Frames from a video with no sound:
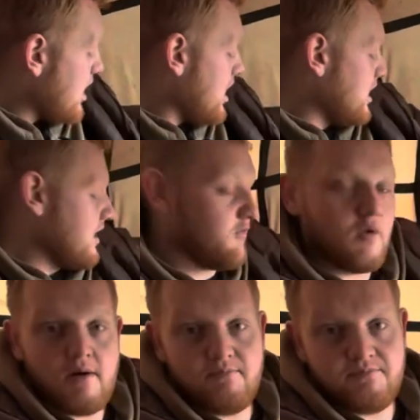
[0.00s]
Another
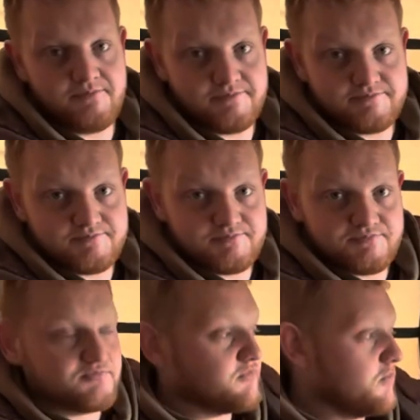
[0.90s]
one,
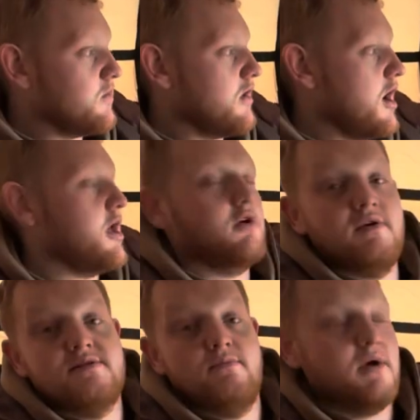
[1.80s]

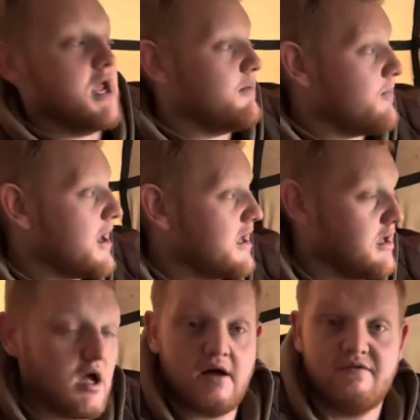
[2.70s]
underestimated bait.
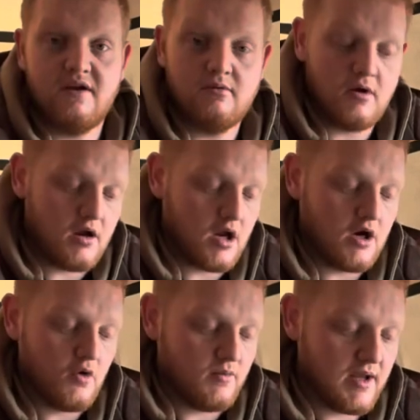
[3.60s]
I think a
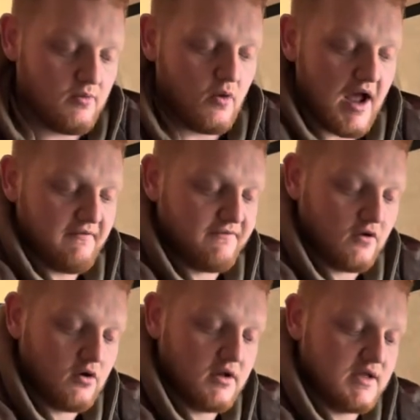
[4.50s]
load of people have
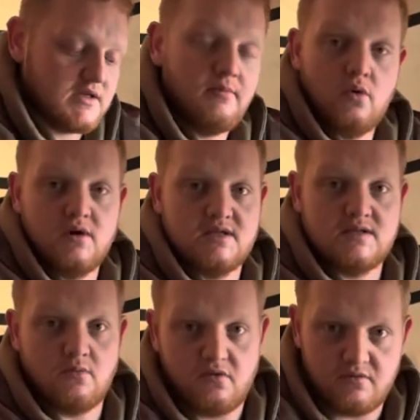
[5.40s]
forgot this. I bought
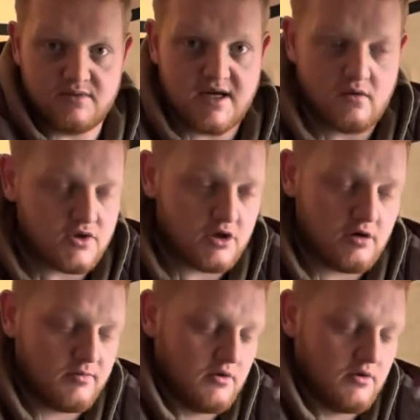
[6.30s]
this morning from the tackle shop,